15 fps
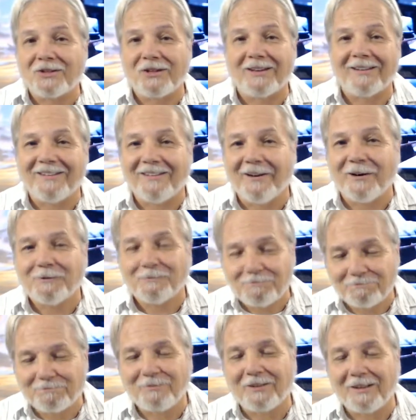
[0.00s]
and
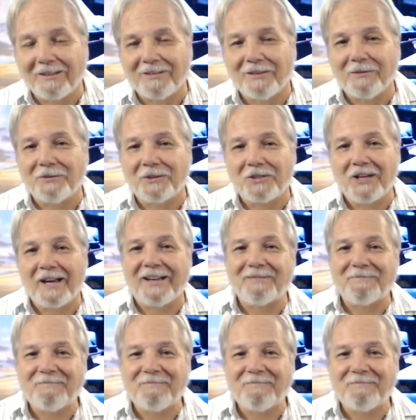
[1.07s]
I'd love to chat.